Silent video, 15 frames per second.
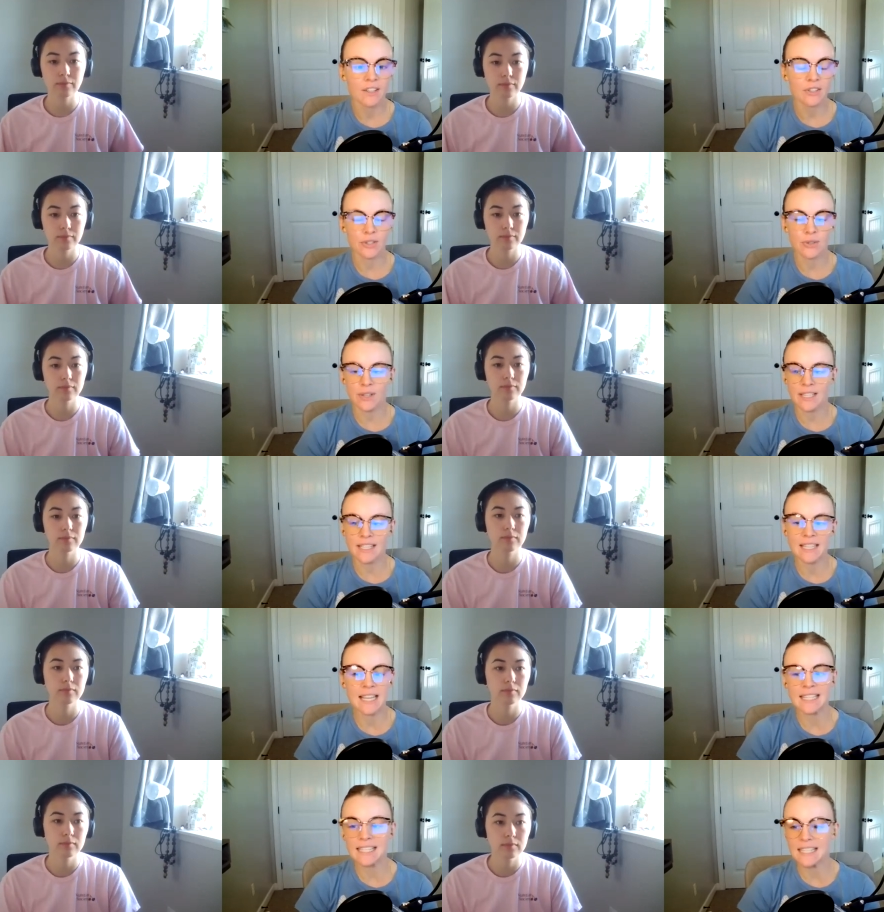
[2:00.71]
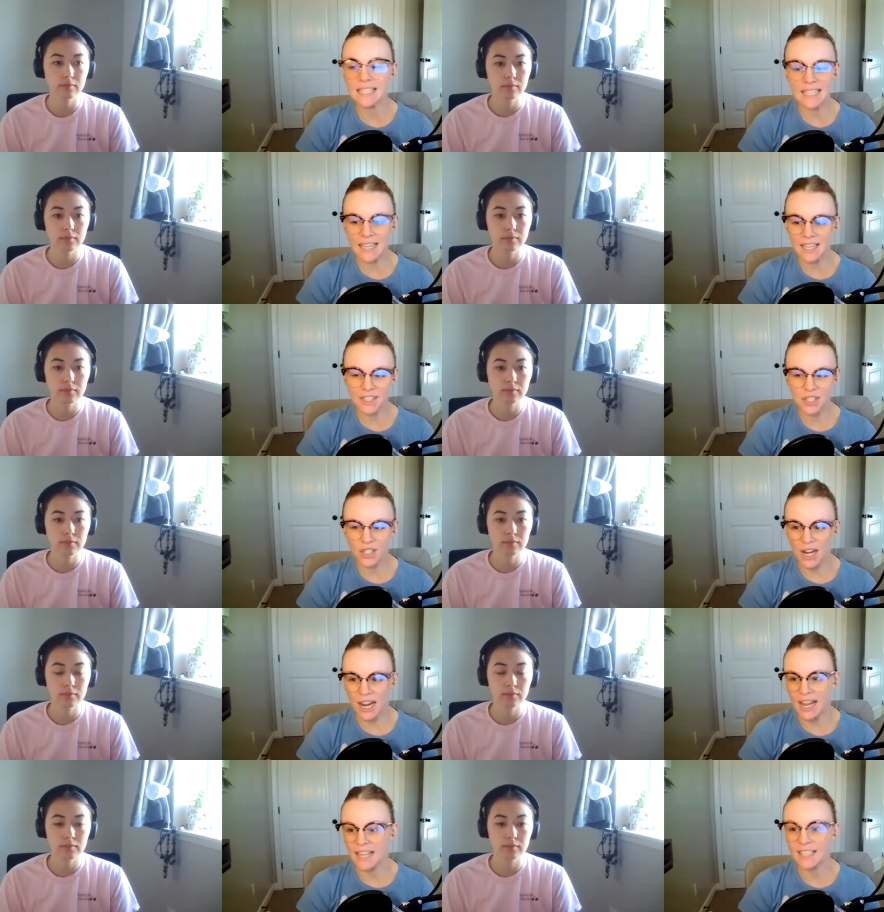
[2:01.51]
Speaker 1: So you can see us
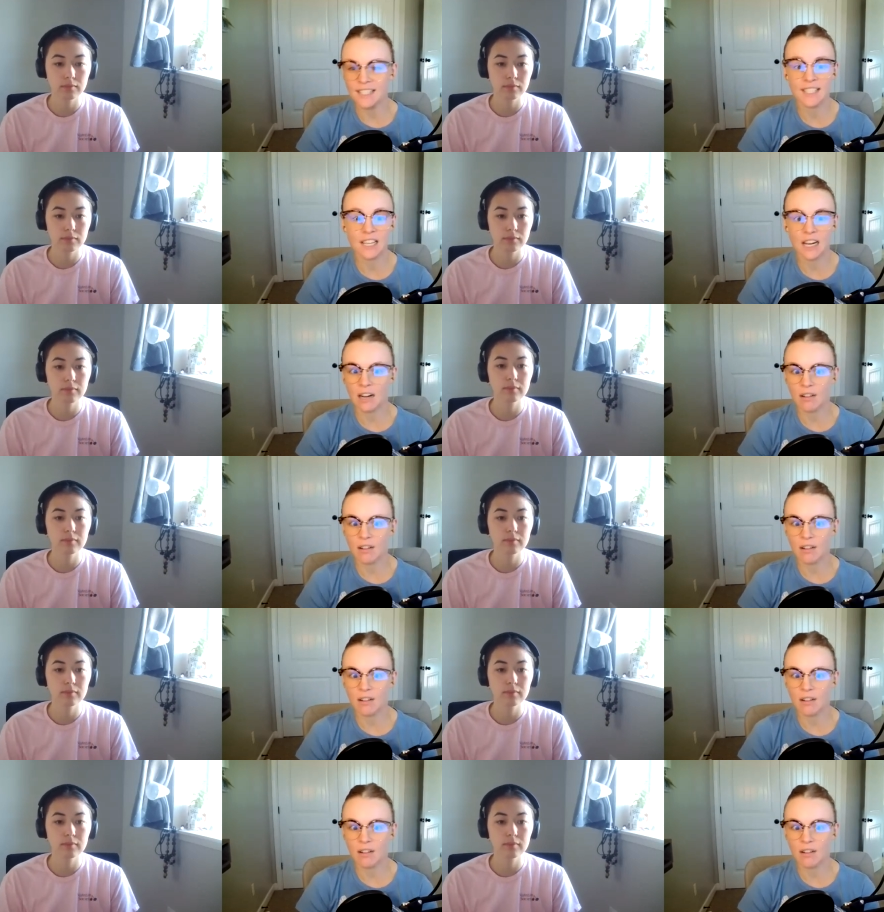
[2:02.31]
chat, see